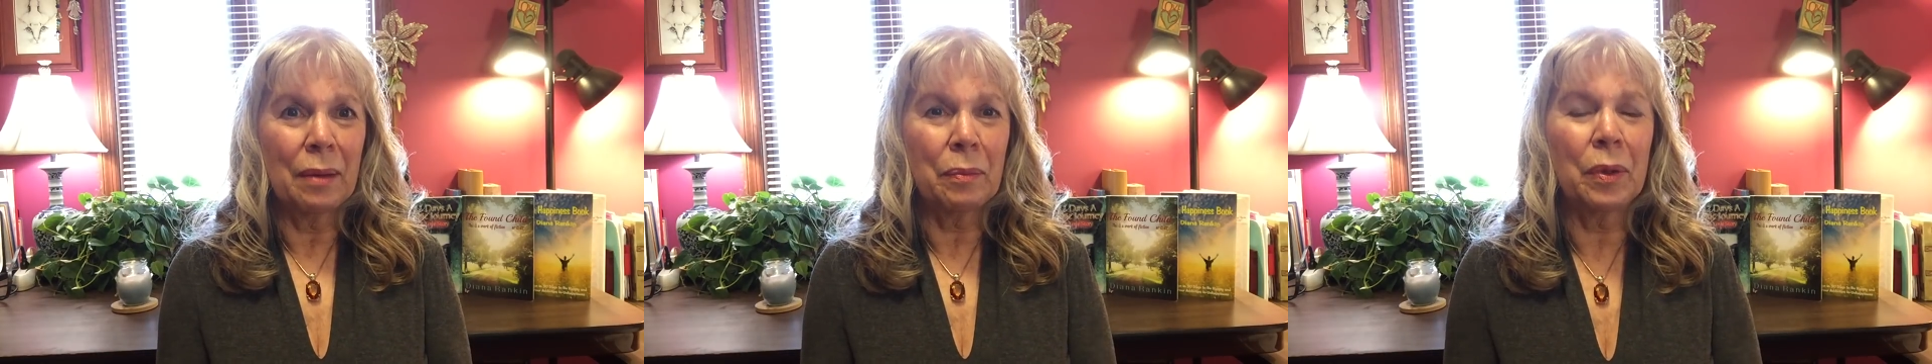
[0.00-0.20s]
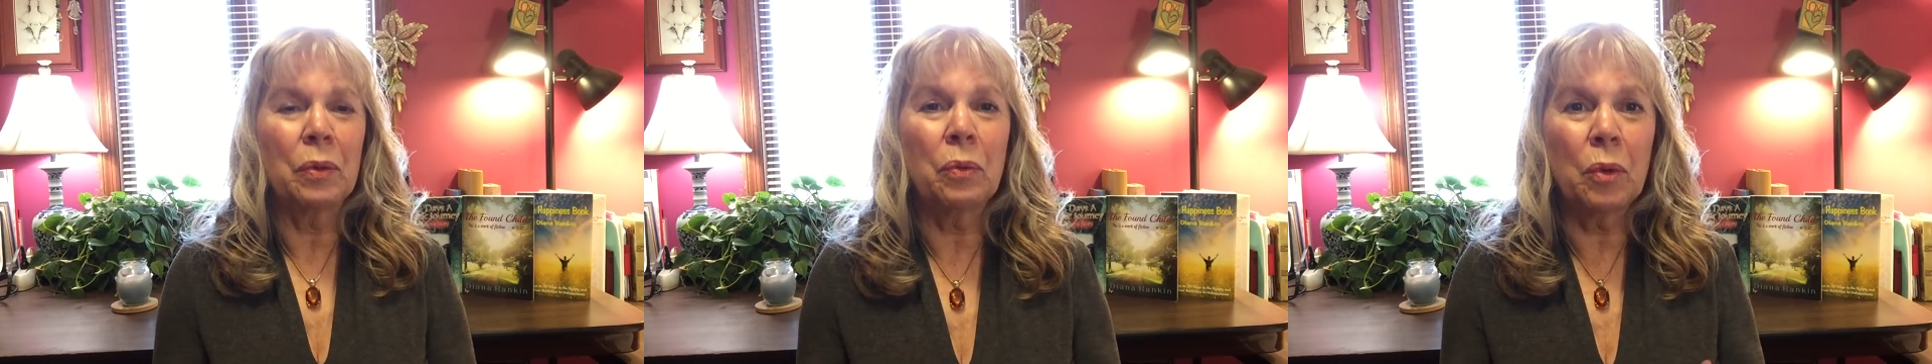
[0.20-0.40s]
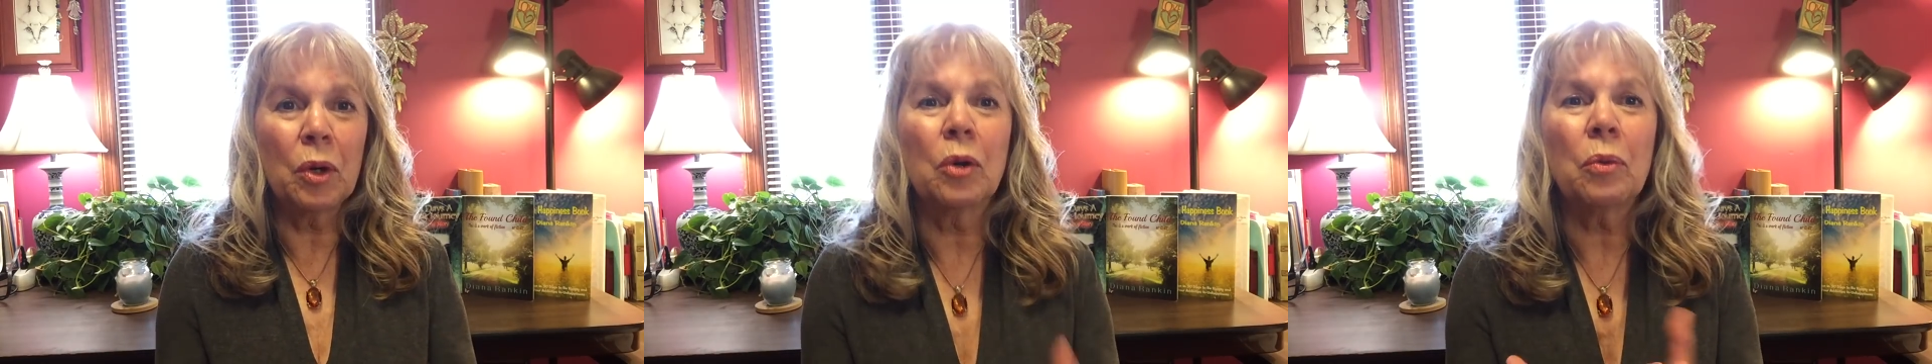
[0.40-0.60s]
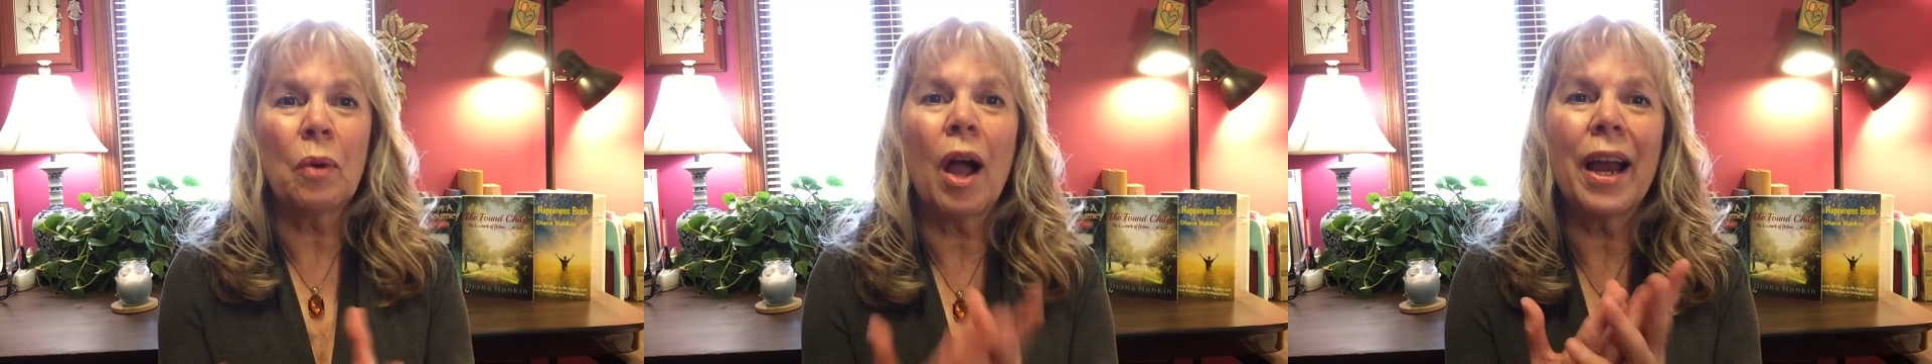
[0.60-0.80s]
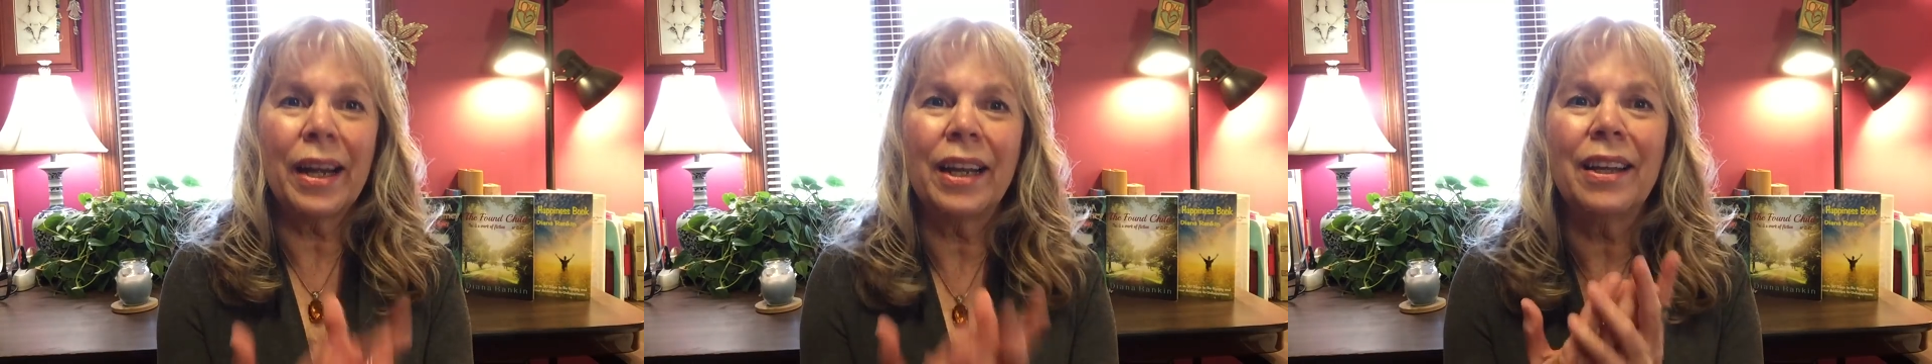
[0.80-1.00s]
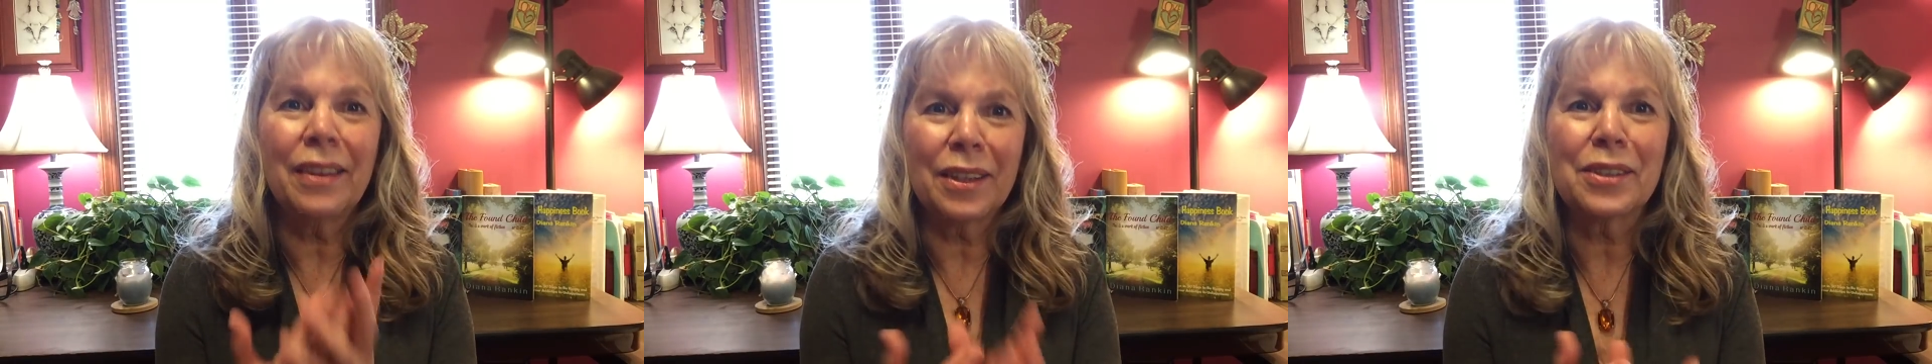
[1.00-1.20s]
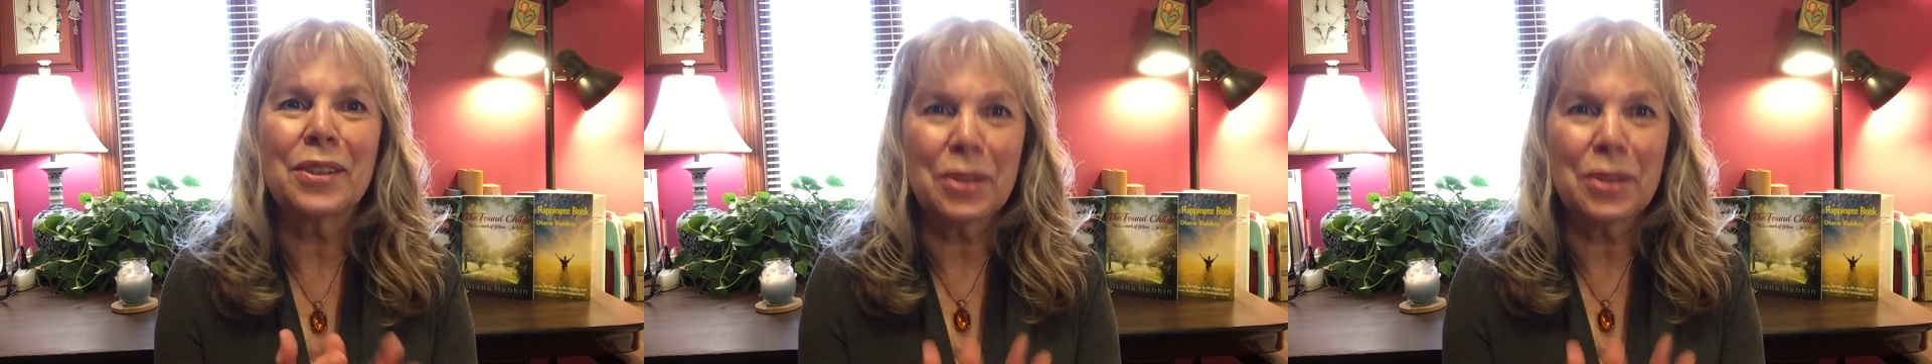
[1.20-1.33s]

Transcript: But we're writing the